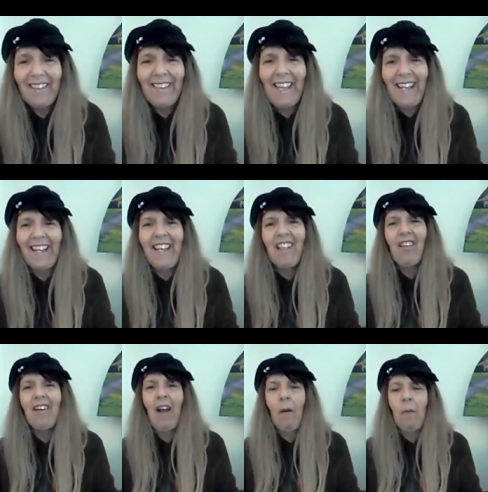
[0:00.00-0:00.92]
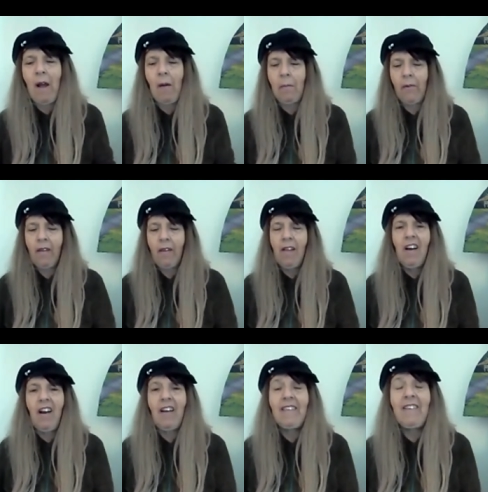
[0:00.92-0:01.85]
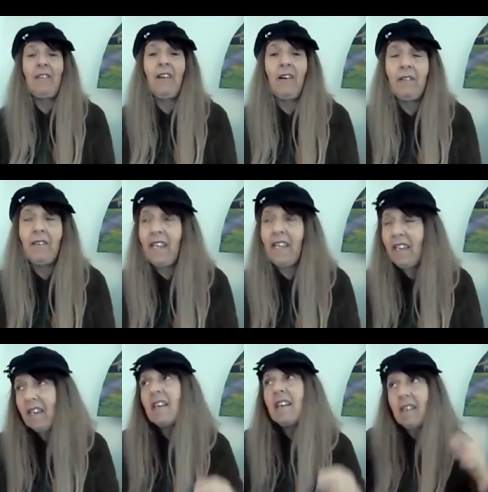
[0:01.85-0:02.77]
Let it all come up. Are you lonely?